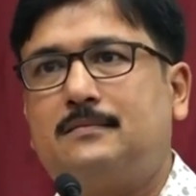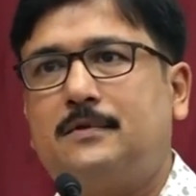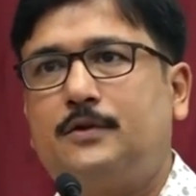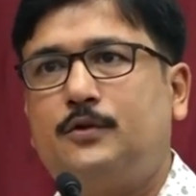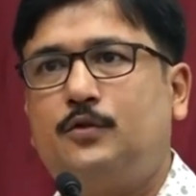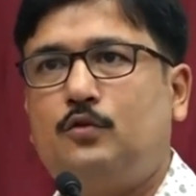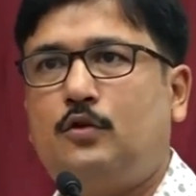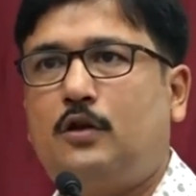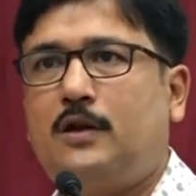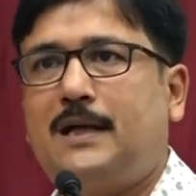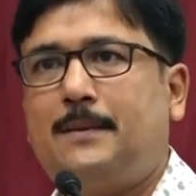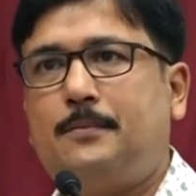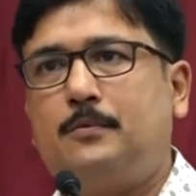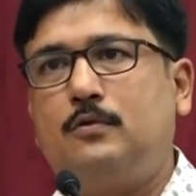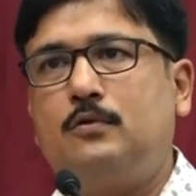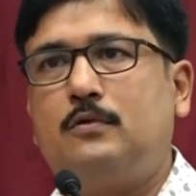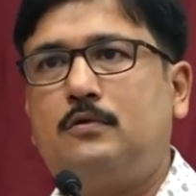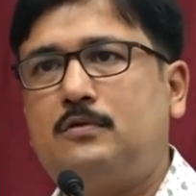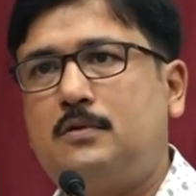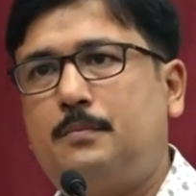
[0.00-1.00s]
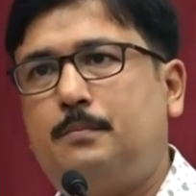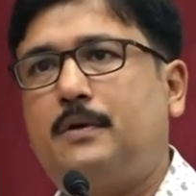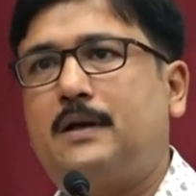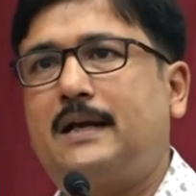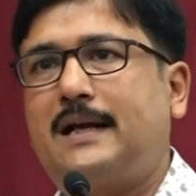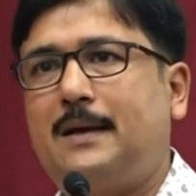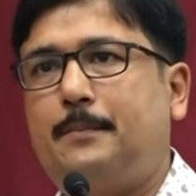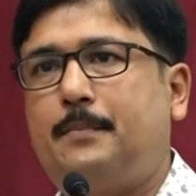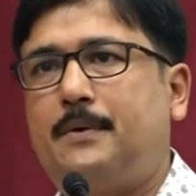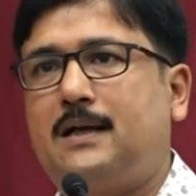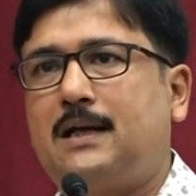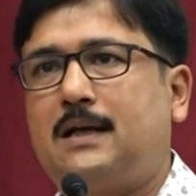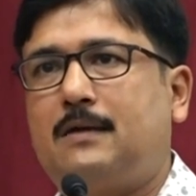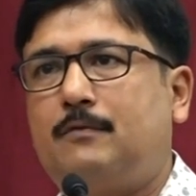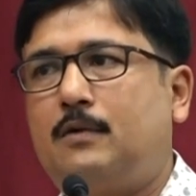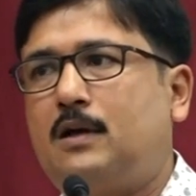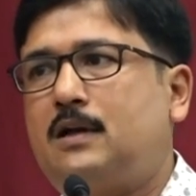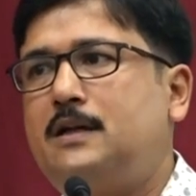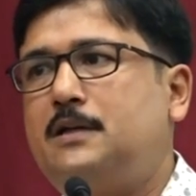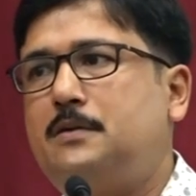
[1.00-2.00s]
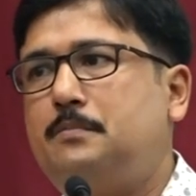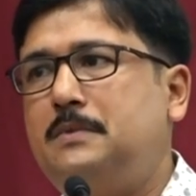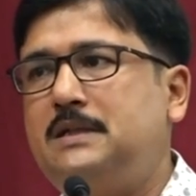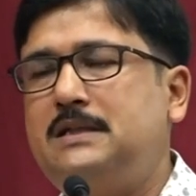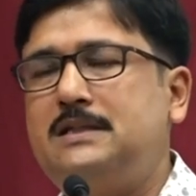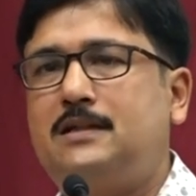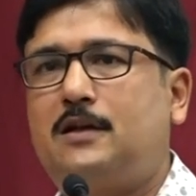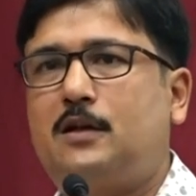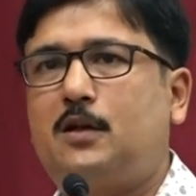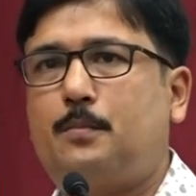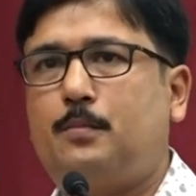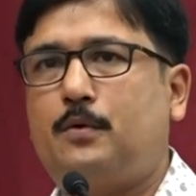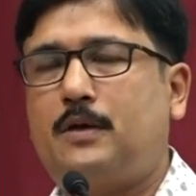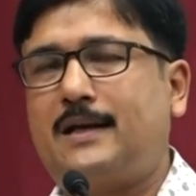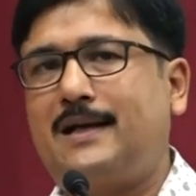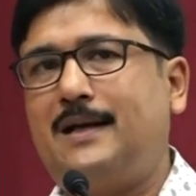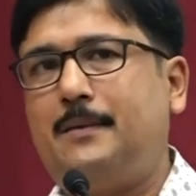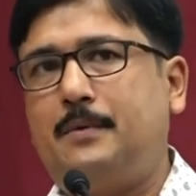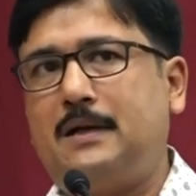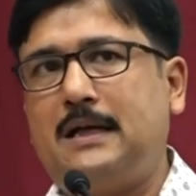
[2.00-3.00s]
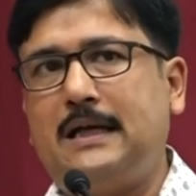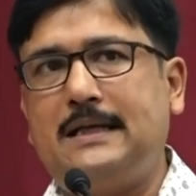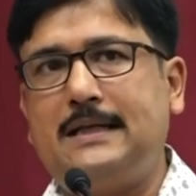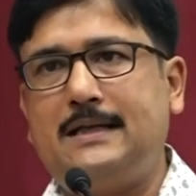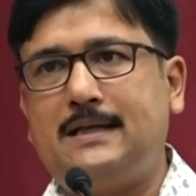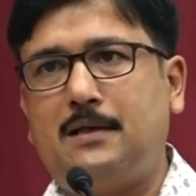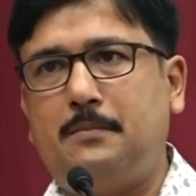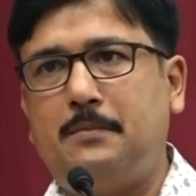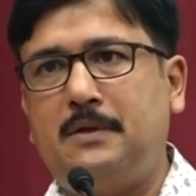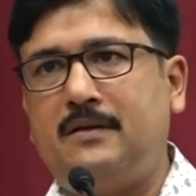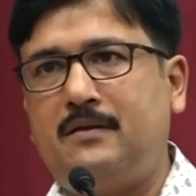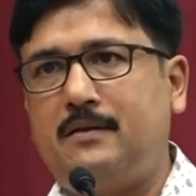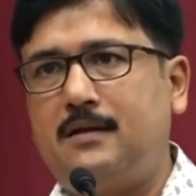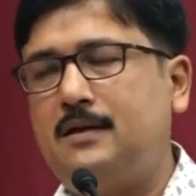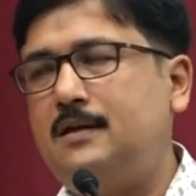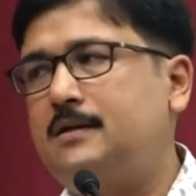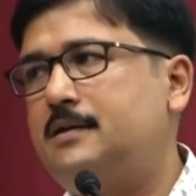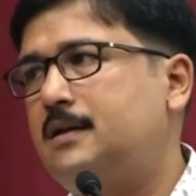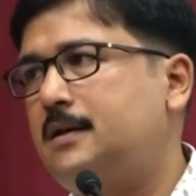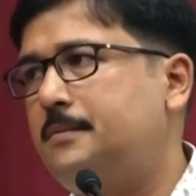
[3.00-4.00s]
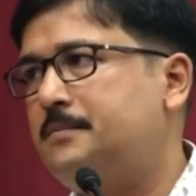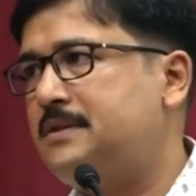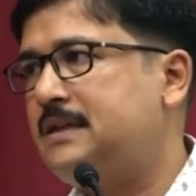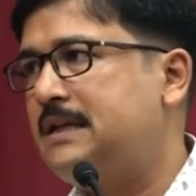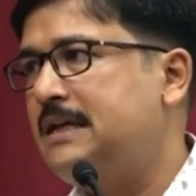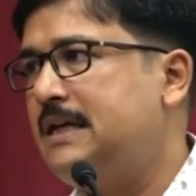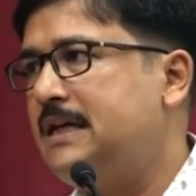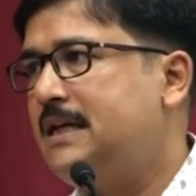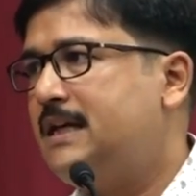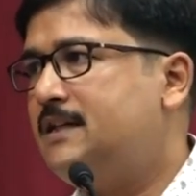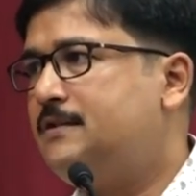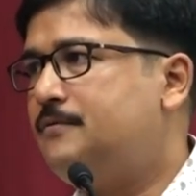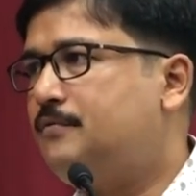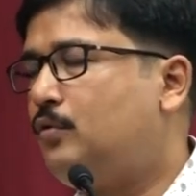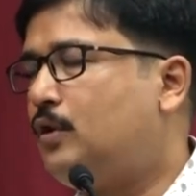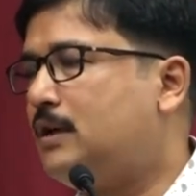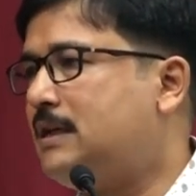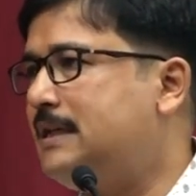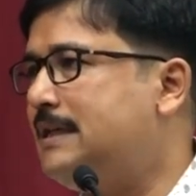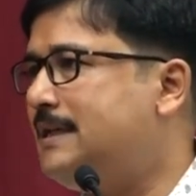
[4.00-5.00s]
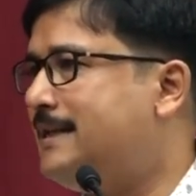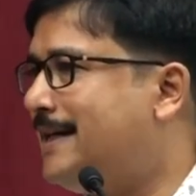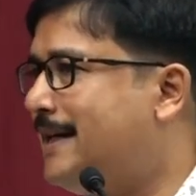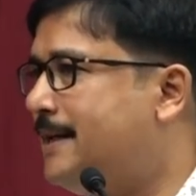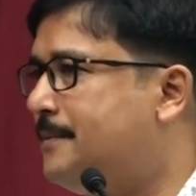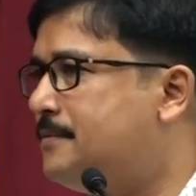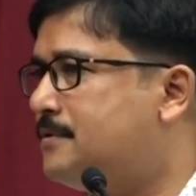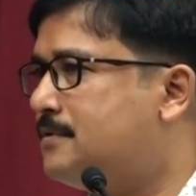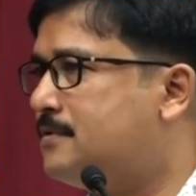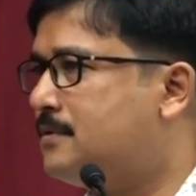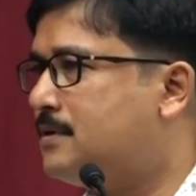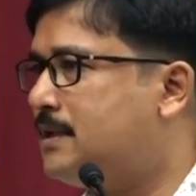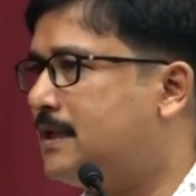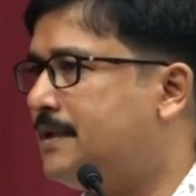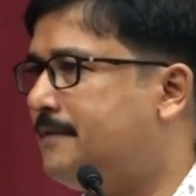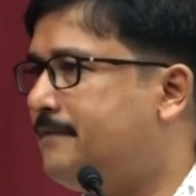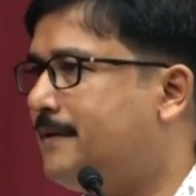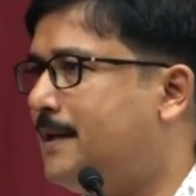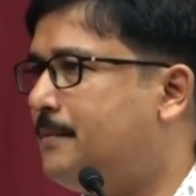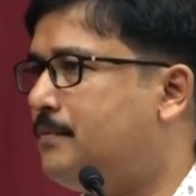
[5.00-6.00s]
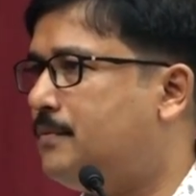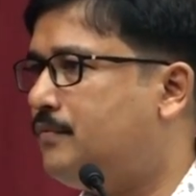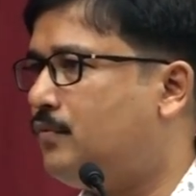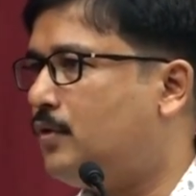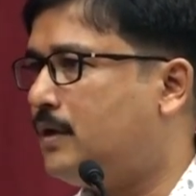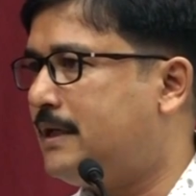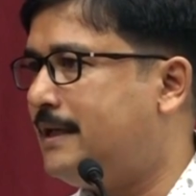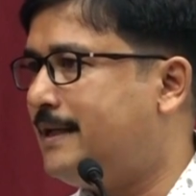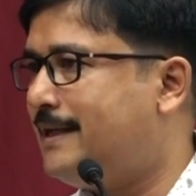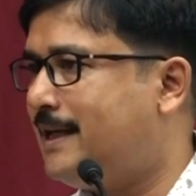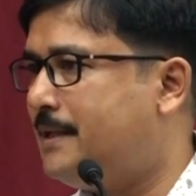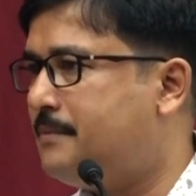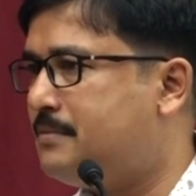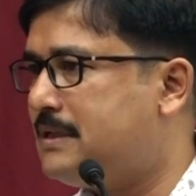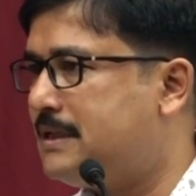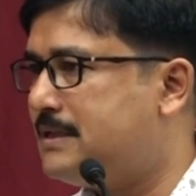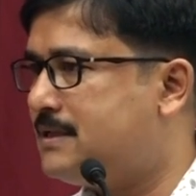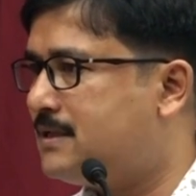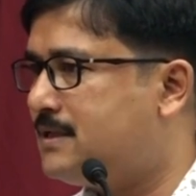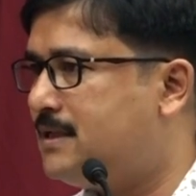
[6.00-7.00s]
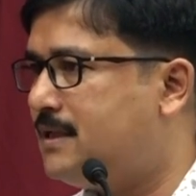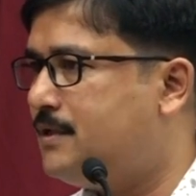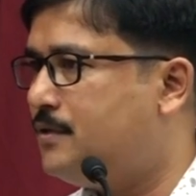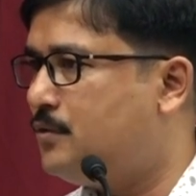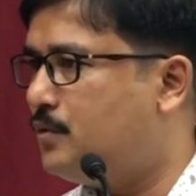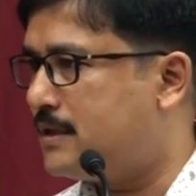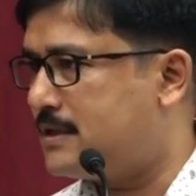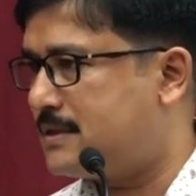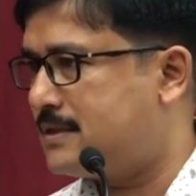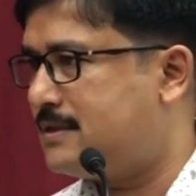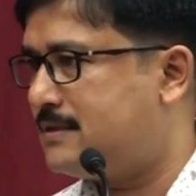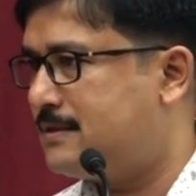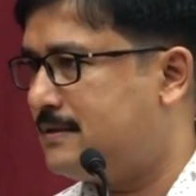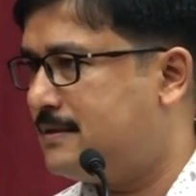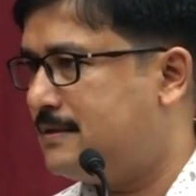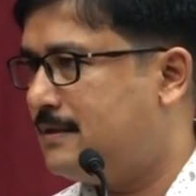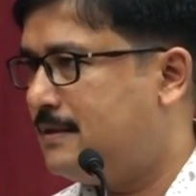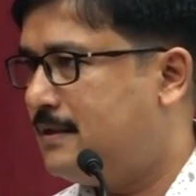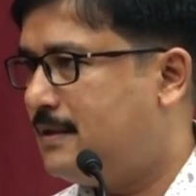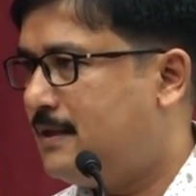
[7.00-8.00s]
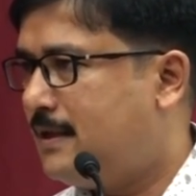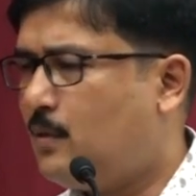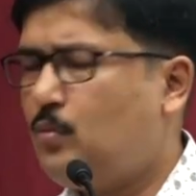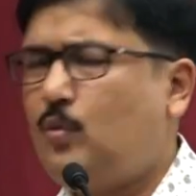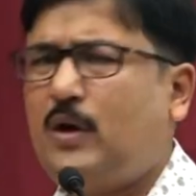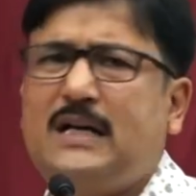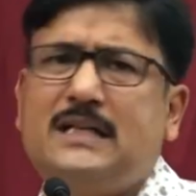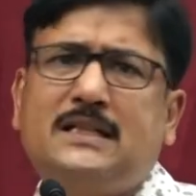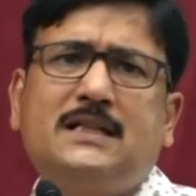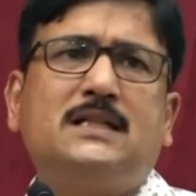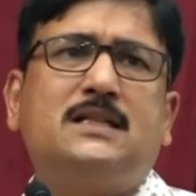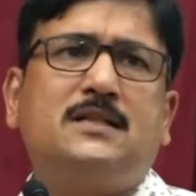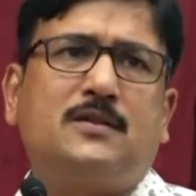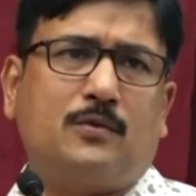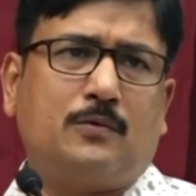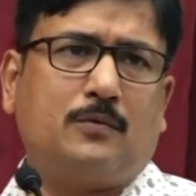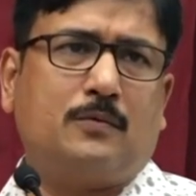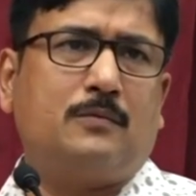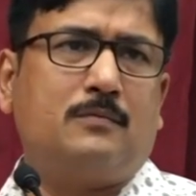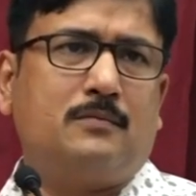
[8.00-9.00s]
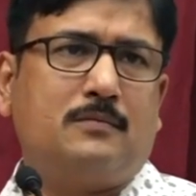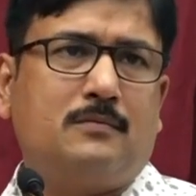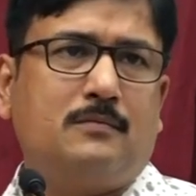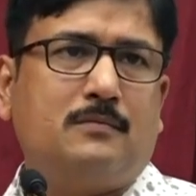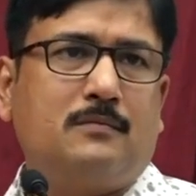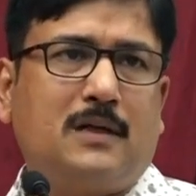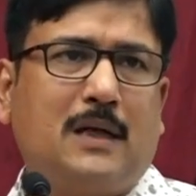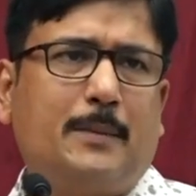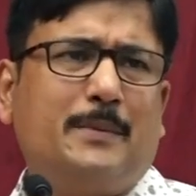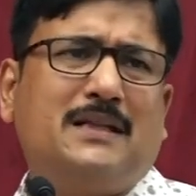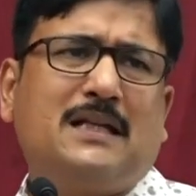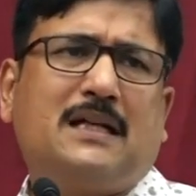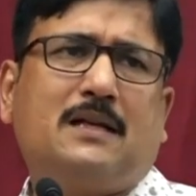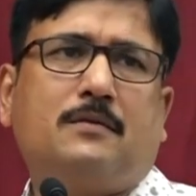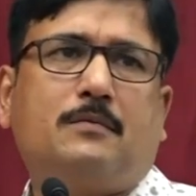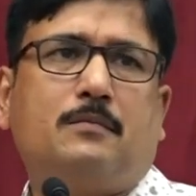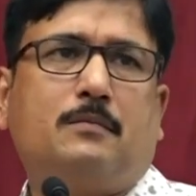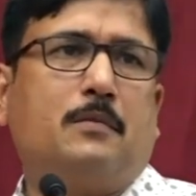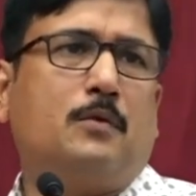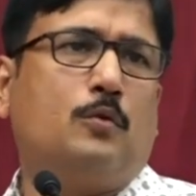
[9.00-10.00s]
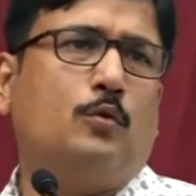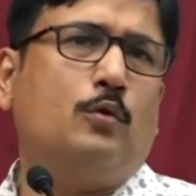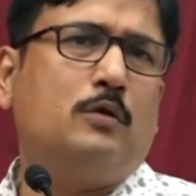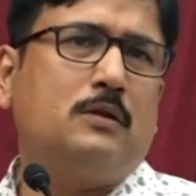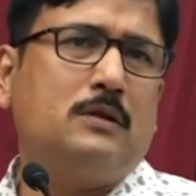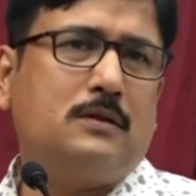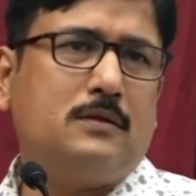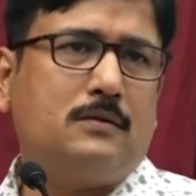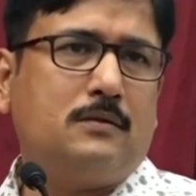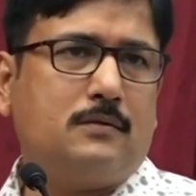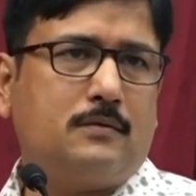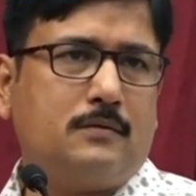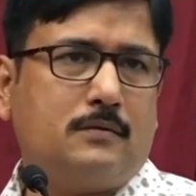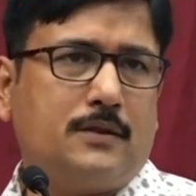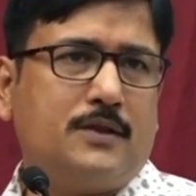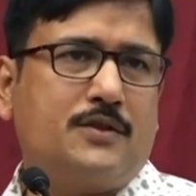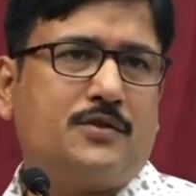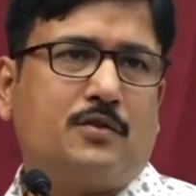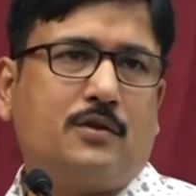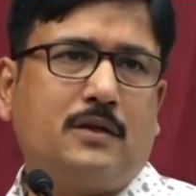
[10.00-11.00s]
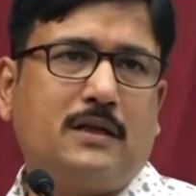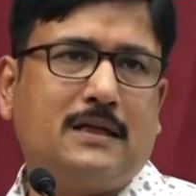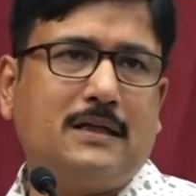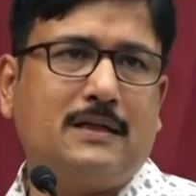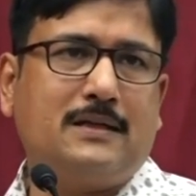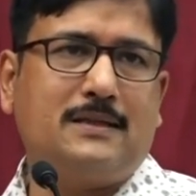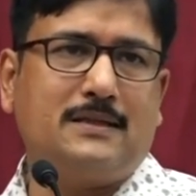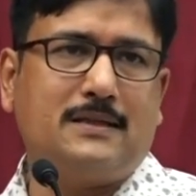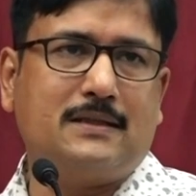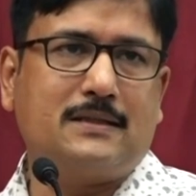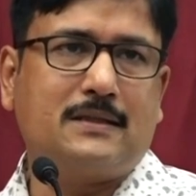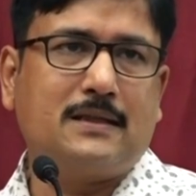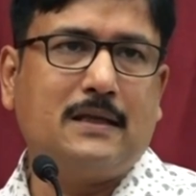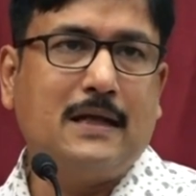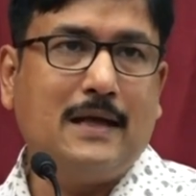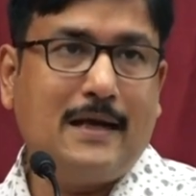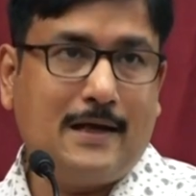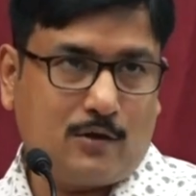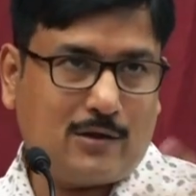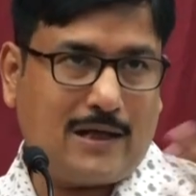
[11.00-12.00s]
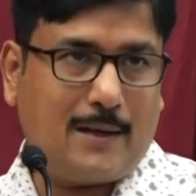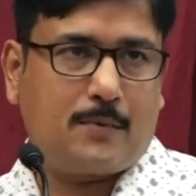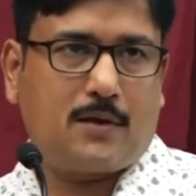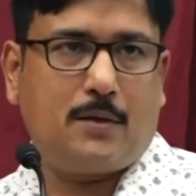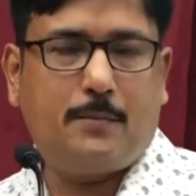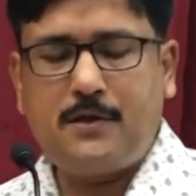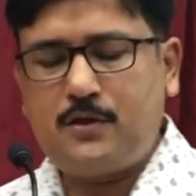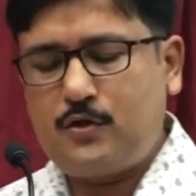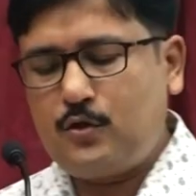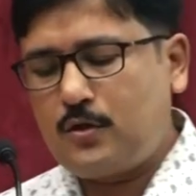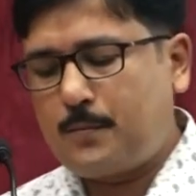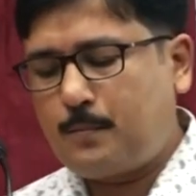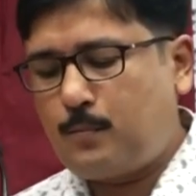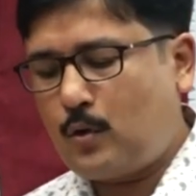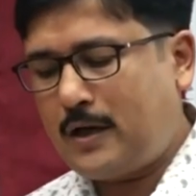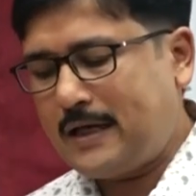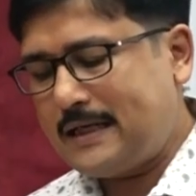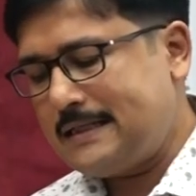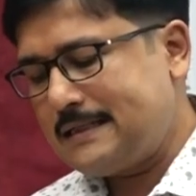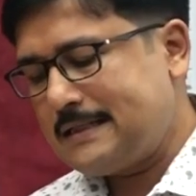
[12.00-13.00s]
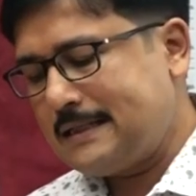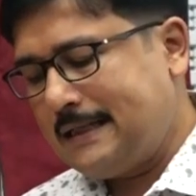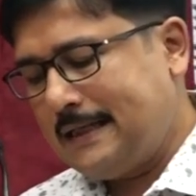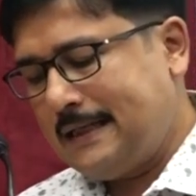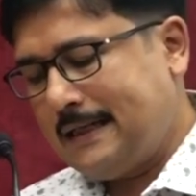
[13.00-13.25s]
You don't have to go to the per capita. What it means that our per capita income in real terms is forty times, thirty-five to forty times lesser than U S. And why is it so? I mean, there are whole historical reasons. So I'm coming to your point.